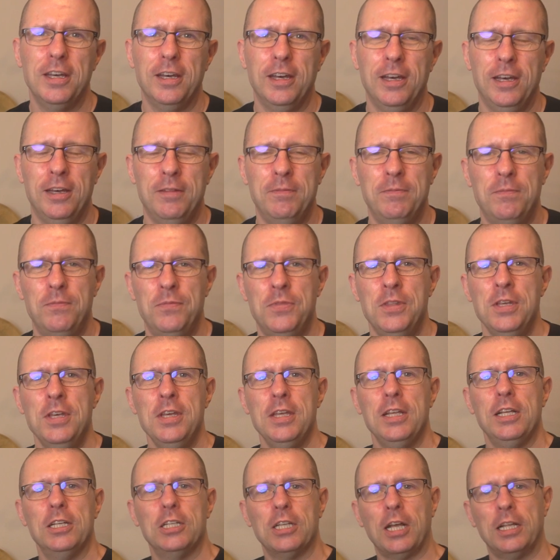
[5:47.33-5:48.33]
And
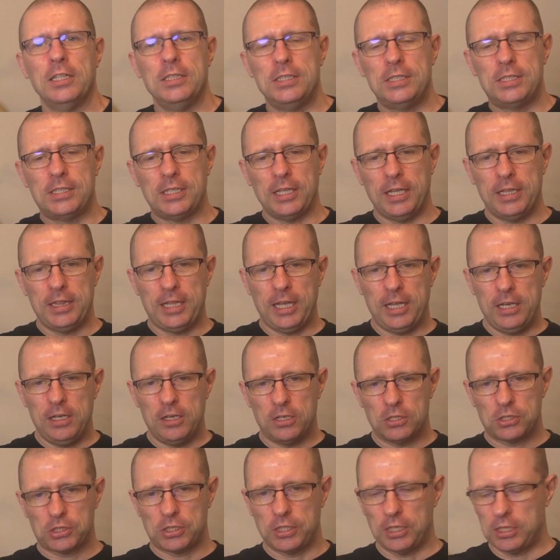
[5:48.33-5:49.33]
then
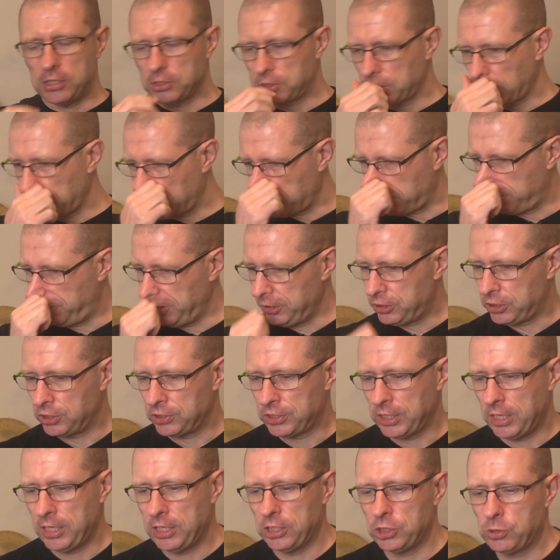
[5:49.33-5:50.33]
there's other
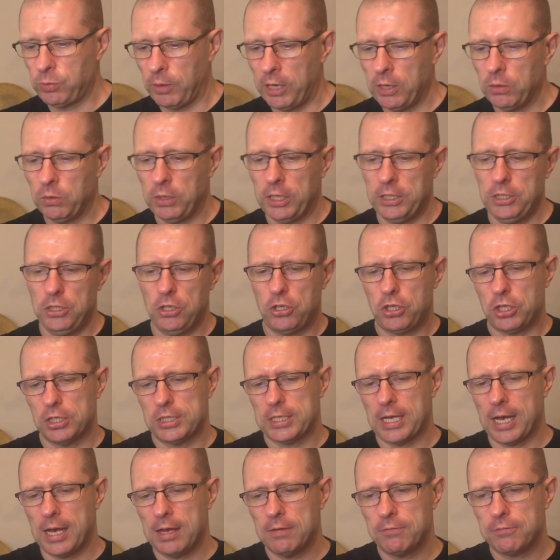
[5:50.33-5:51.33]
features in it as well, like you
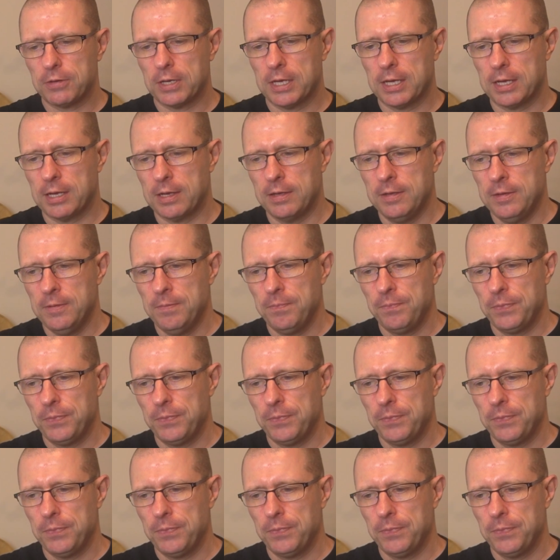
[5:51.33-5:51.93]
could have a